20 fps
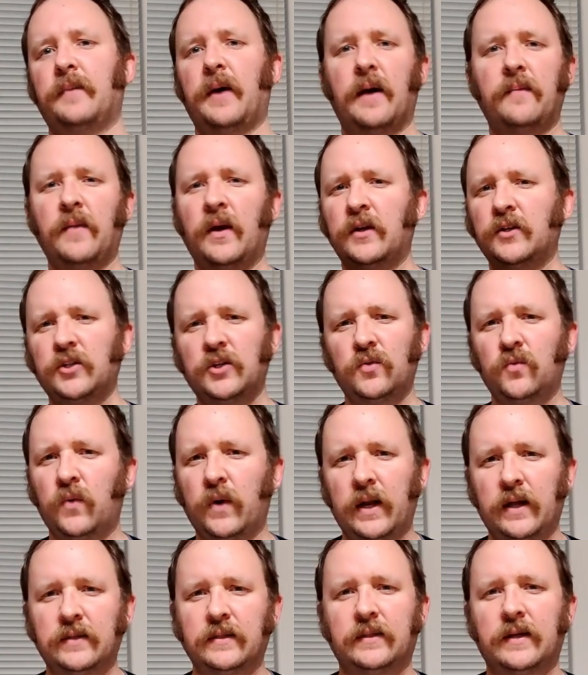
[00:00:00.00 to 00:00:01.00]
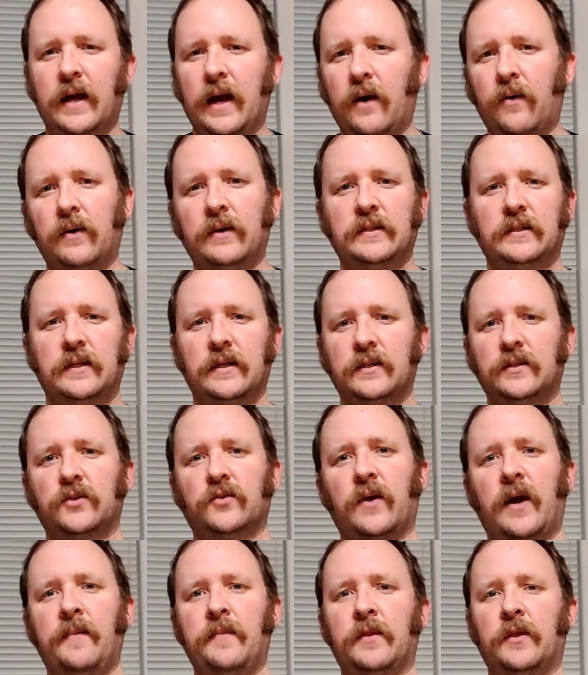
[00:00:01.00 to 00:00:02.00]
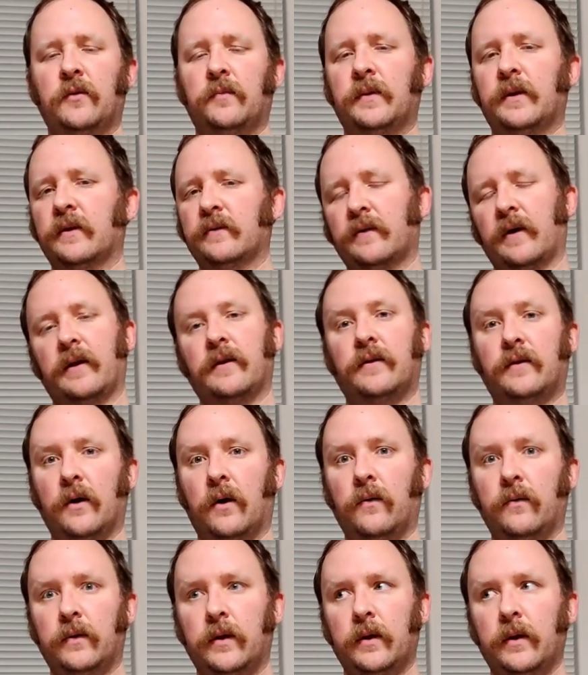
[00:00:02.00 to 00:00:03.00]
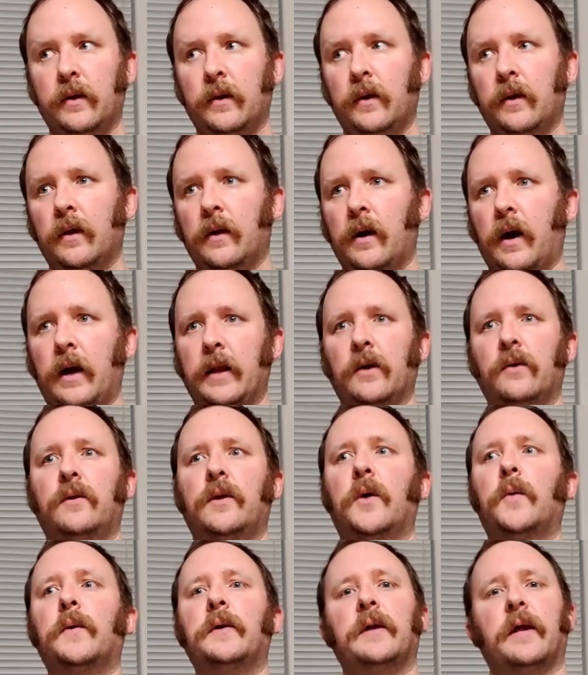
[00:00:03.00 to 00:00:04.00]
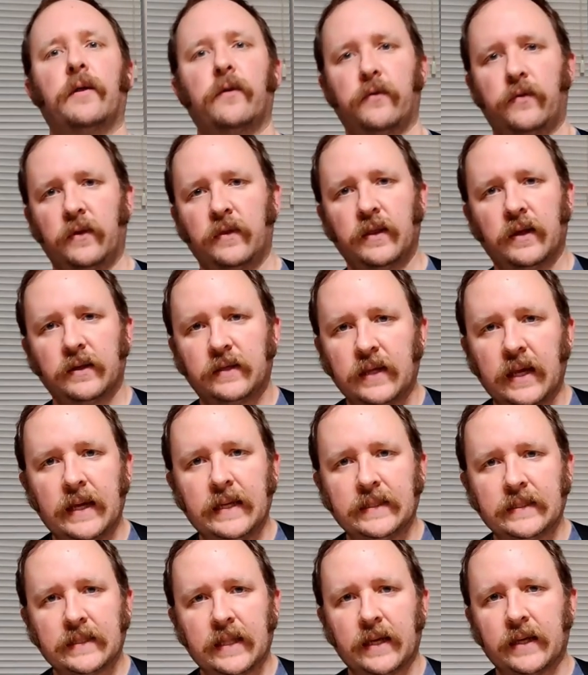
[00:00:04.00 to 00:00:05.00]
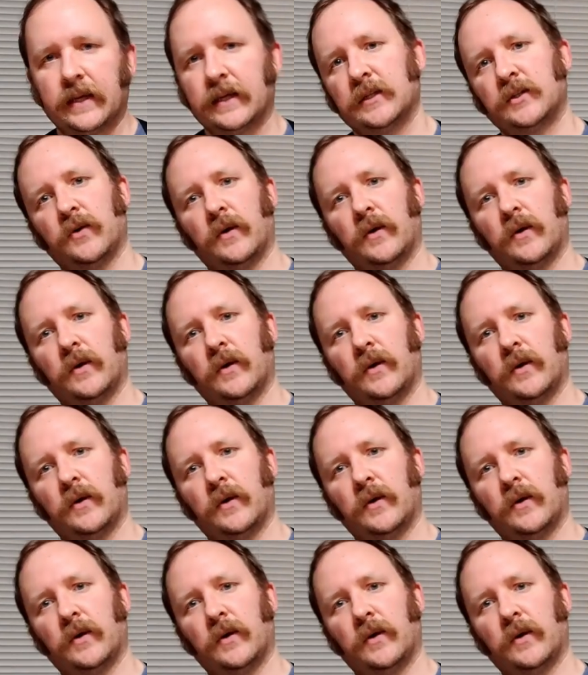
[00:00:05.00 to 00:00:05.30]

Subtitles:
I'm not sure how else to describe it, though, because I don't know another thing that tastes like it.